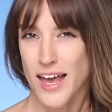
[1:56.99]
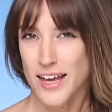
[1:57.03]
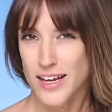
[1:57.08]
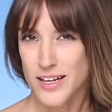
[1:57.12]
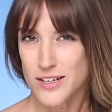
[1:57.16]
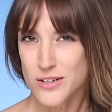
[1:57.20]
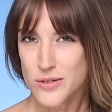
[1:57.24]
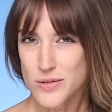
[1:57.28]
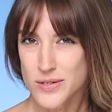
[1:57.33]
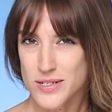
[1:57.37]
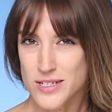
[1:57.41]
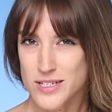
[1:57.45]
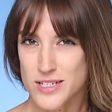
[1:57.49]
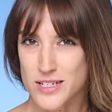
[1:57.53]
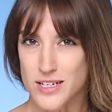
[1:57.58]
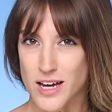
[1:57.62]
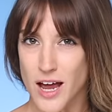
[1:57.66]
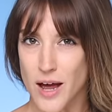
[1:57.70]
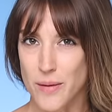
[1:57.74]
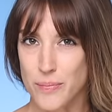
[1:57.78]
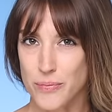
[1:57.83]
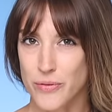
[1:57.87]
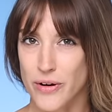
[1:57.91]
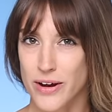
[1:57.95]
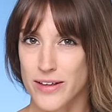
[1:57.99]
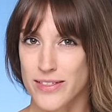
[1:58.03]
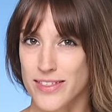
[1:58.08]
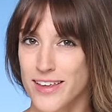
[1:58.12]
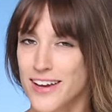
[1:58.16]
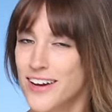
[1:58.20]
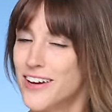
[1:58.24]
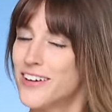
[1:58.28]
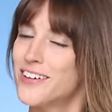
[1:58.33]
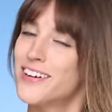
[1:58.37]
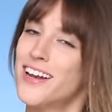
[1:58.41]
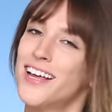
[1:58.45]
Hey, can you stop right
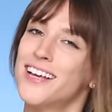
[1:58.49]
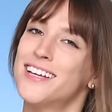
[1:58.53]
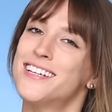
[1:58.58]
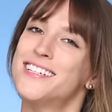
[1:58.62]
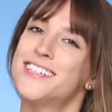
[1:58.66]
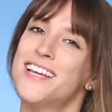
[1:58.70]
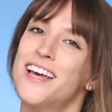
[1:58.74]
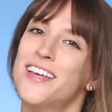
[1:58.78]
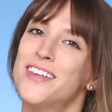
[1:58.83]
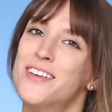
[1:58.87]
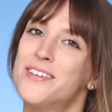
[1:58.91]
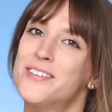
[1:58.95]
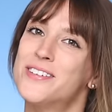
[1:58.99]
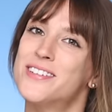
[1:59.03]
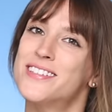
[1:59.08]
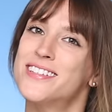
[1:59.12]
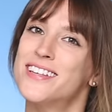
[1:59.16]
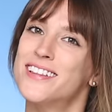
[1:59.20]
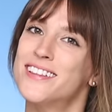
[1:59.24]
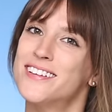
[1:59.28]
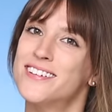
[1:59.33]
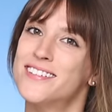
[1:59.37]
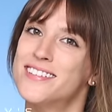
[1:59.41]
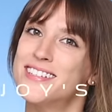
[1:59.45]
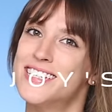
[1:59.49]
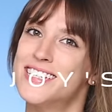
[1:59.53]
there and I can tell you just a little